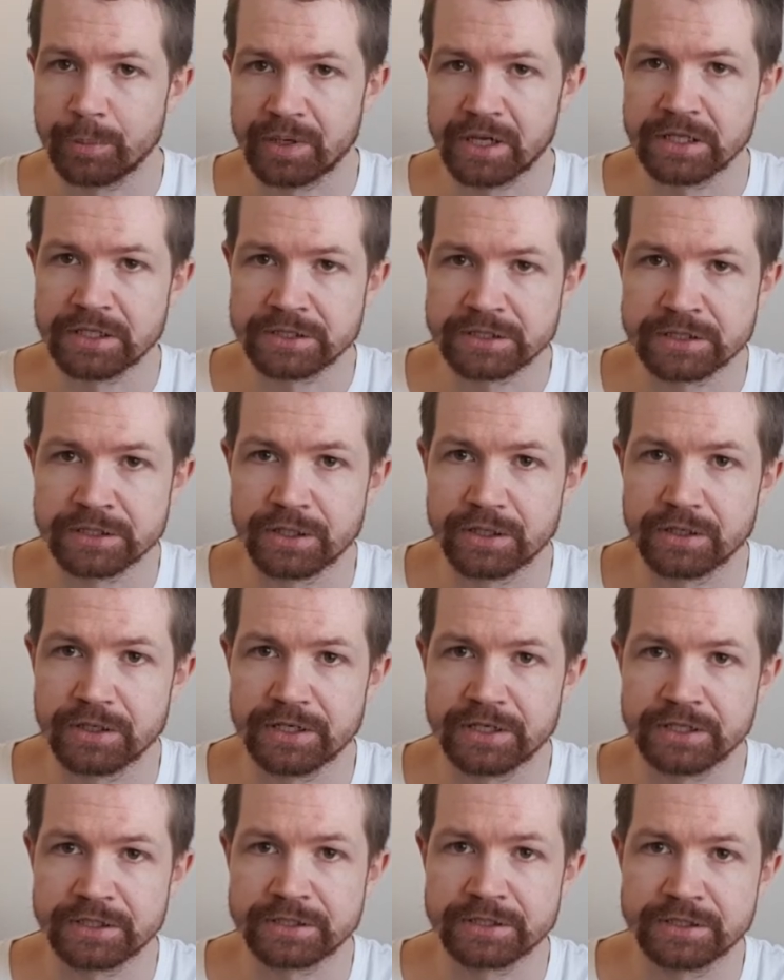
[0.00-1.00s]
Pilsner
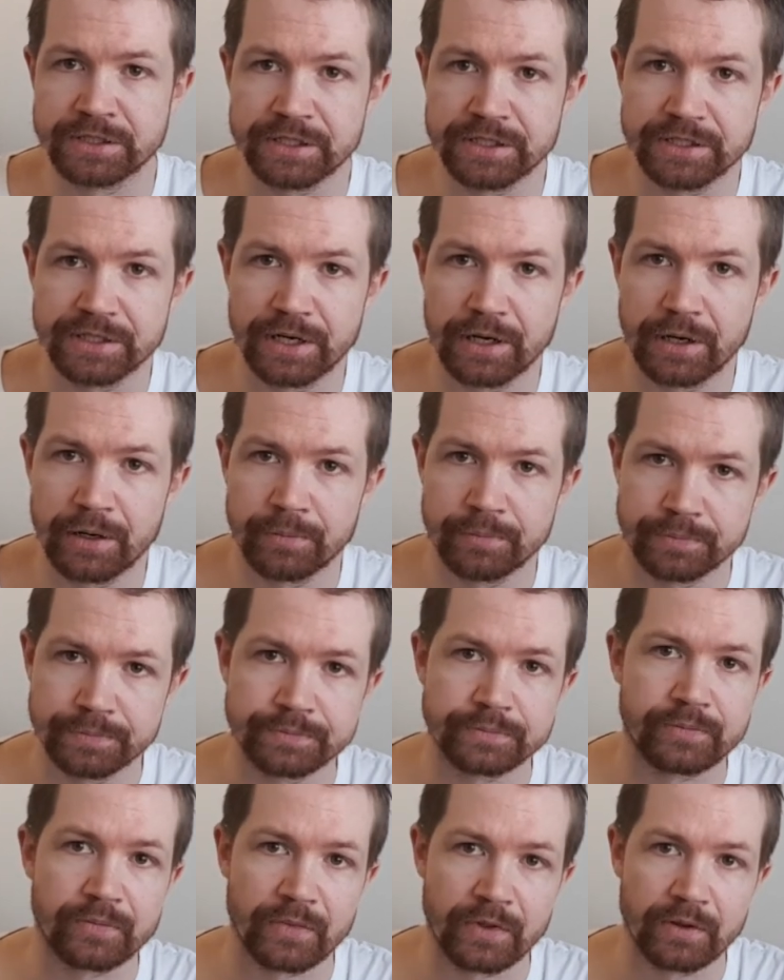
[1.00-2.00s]
is the
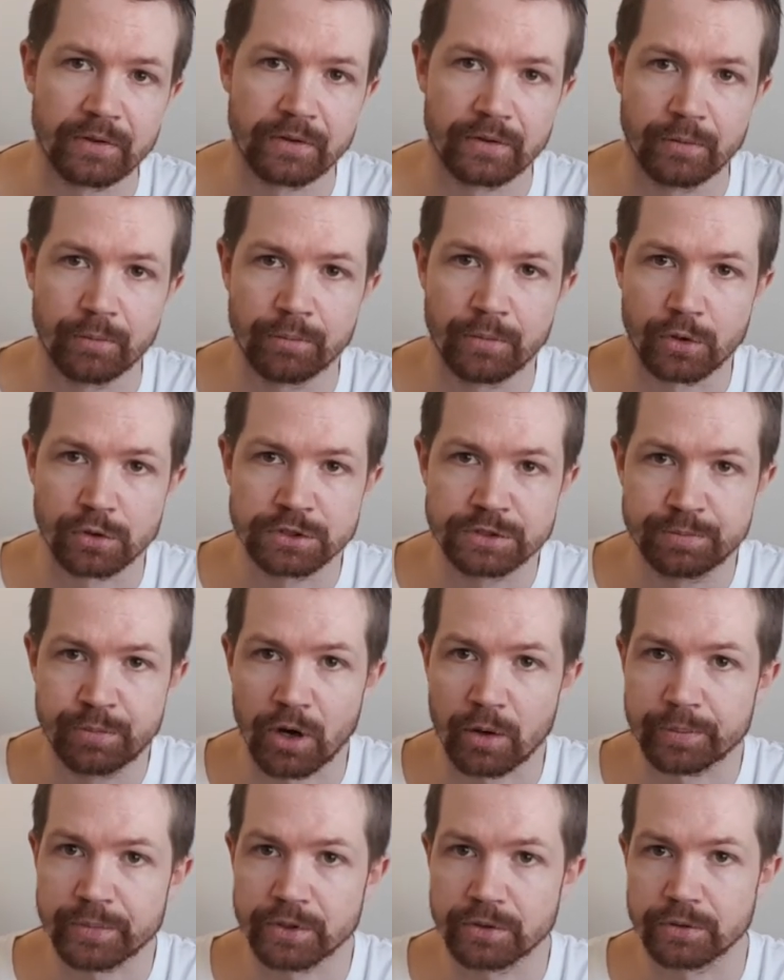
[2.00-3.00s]
most
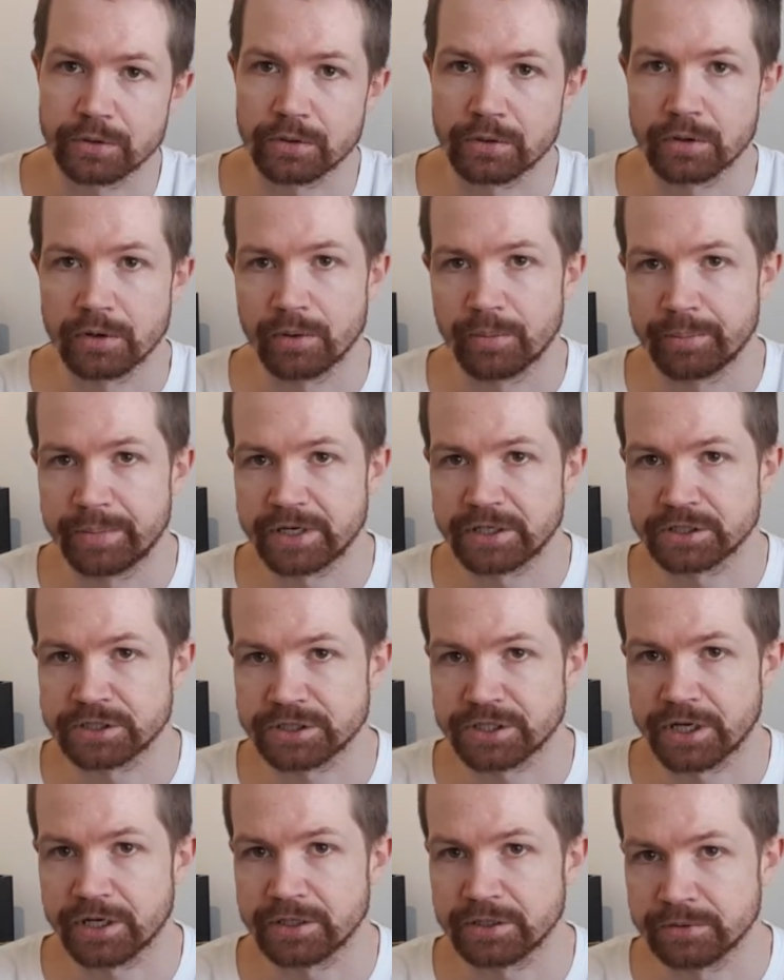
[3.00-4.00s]
popular beer
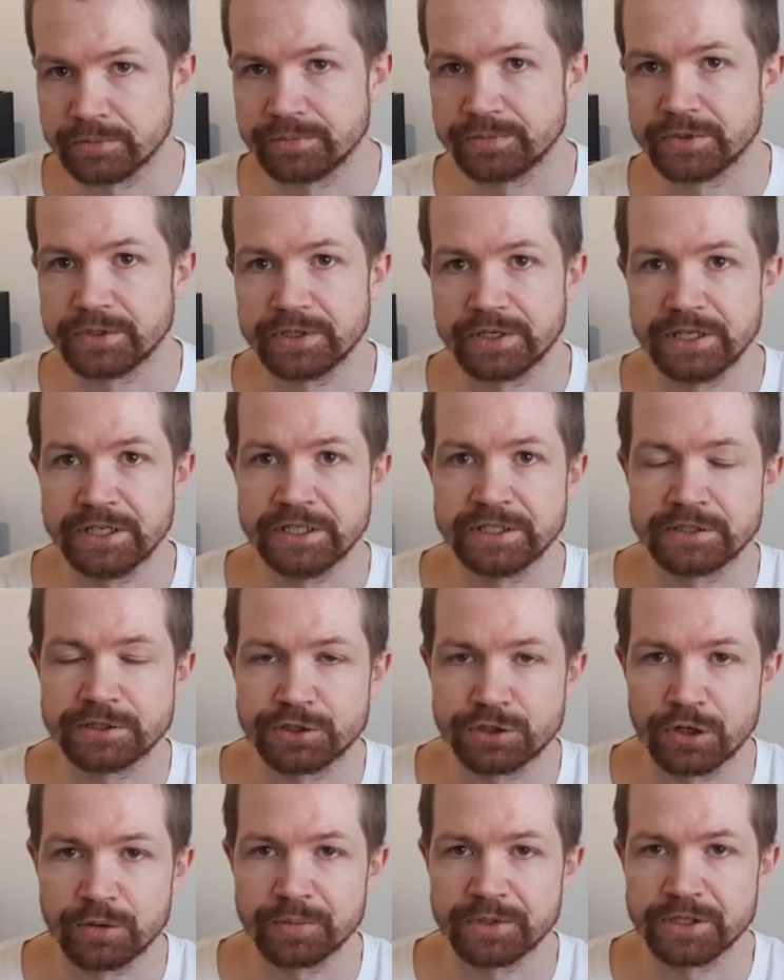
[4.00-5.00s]
style, East
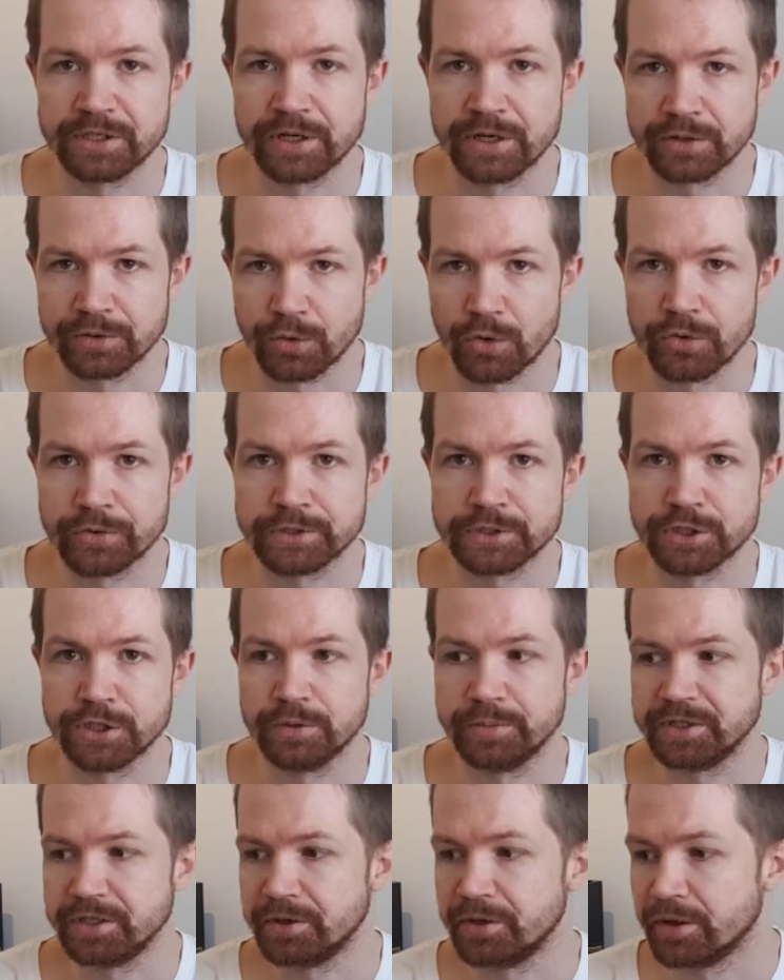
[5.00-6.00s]
Germany and North
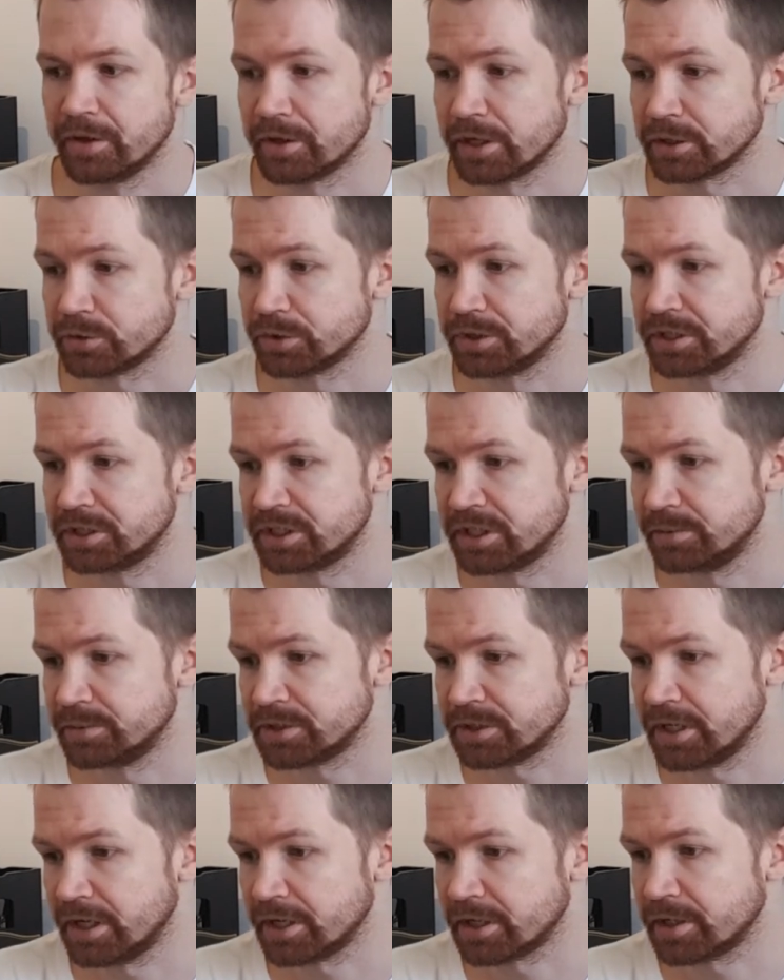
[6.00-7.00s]
Germany, that's what it
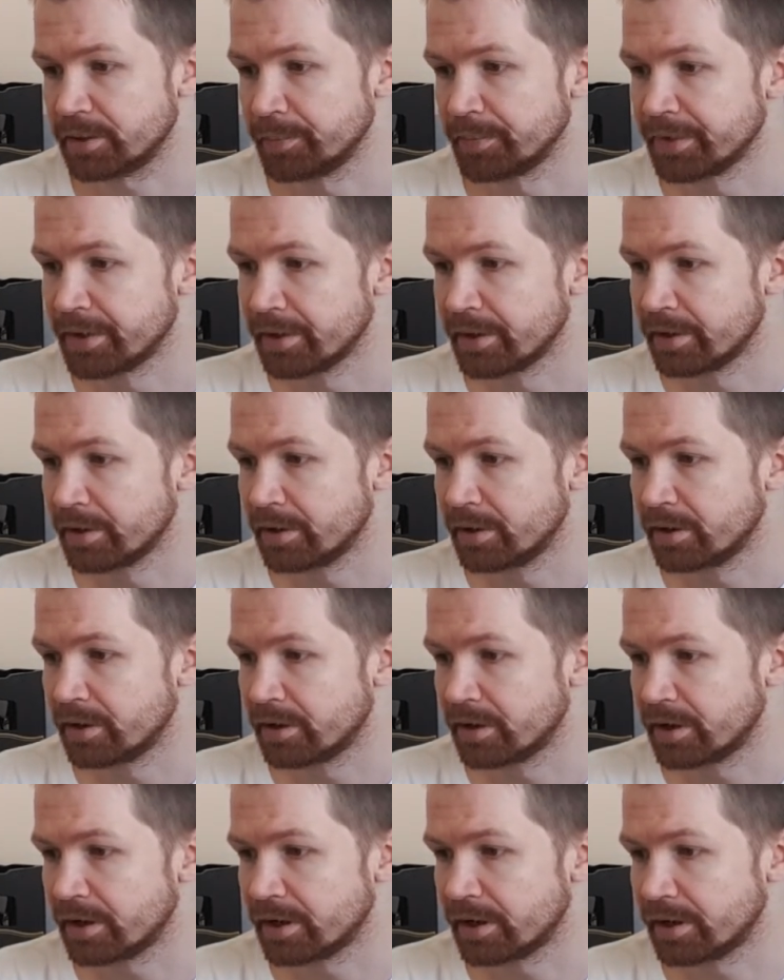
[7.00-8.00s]
seems like.
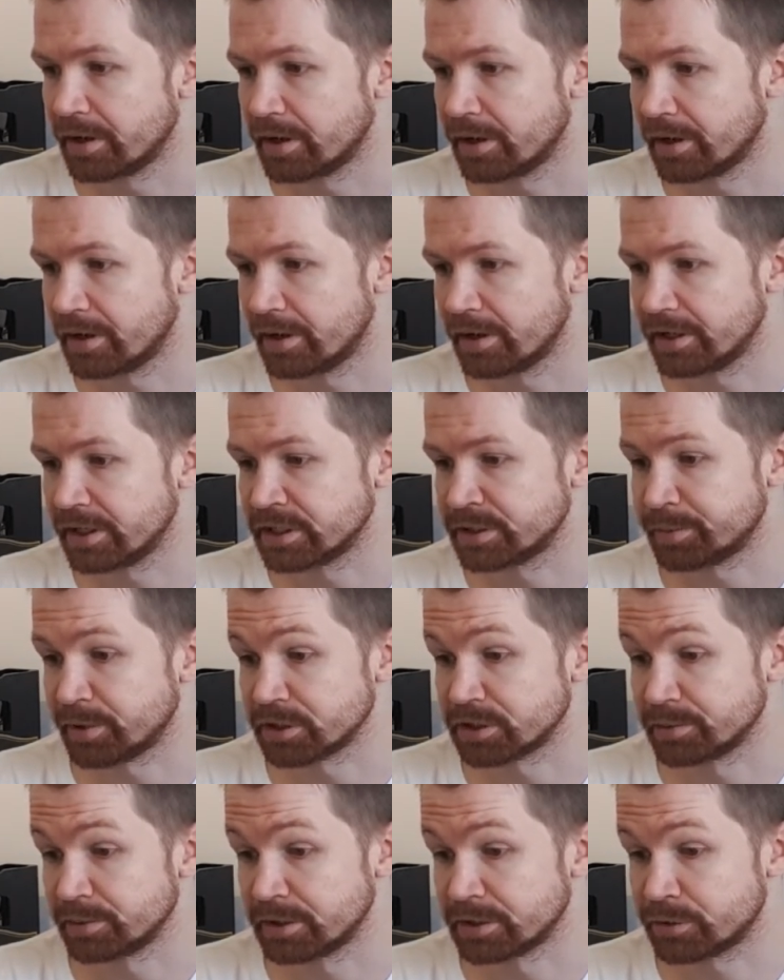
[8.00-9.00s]
It's
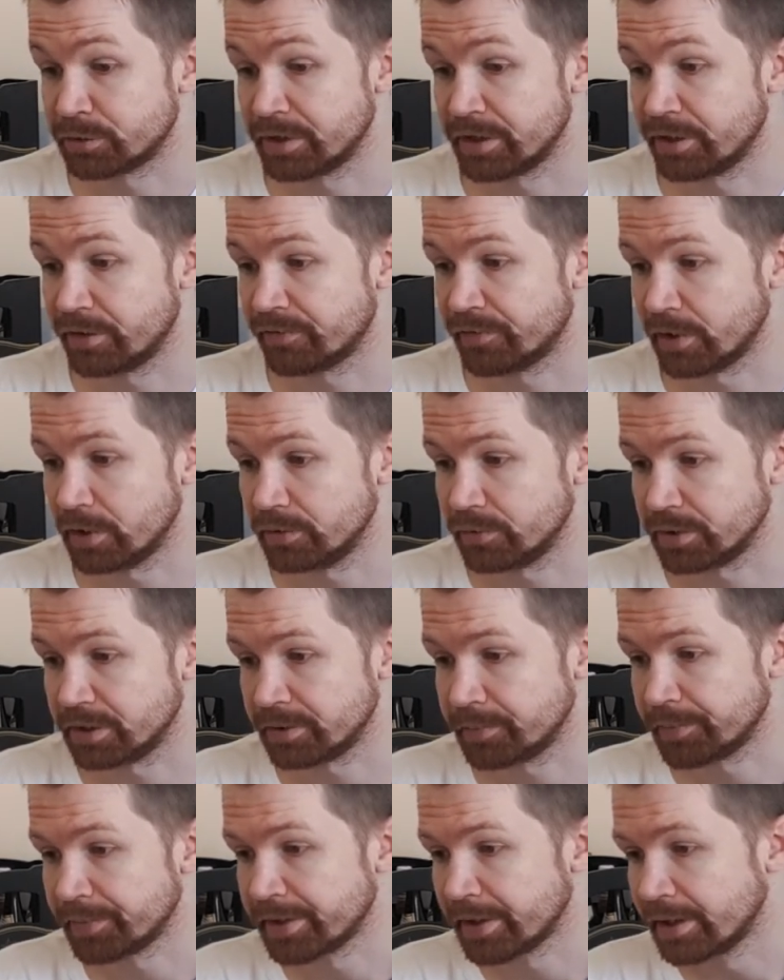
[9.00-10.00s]
possible to read the
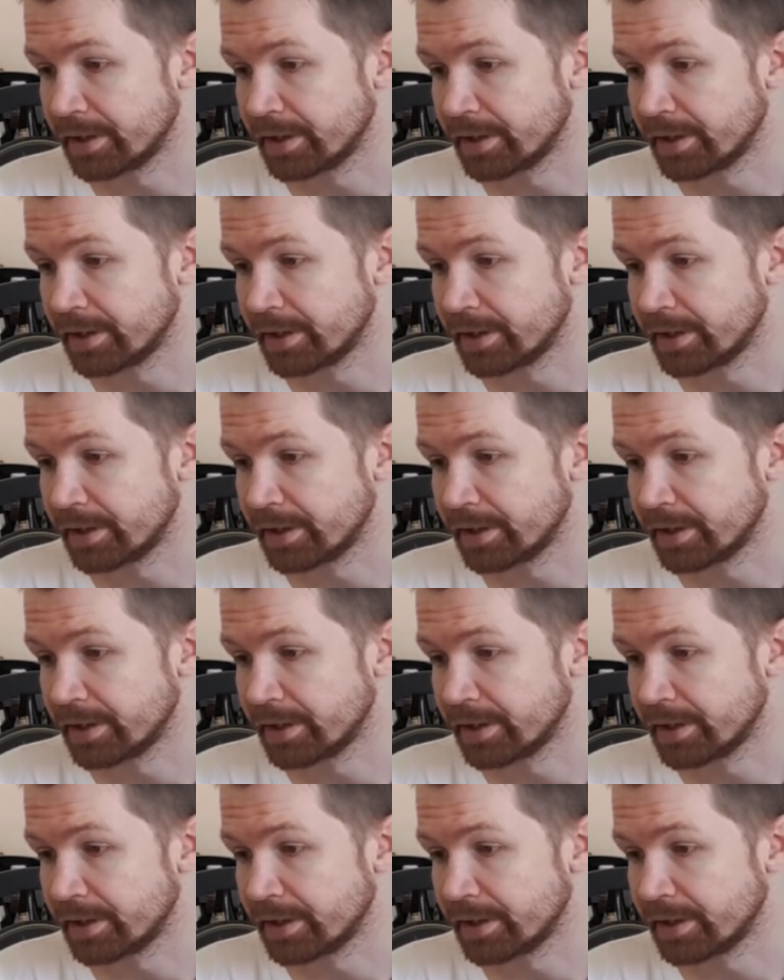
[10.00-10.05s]
following.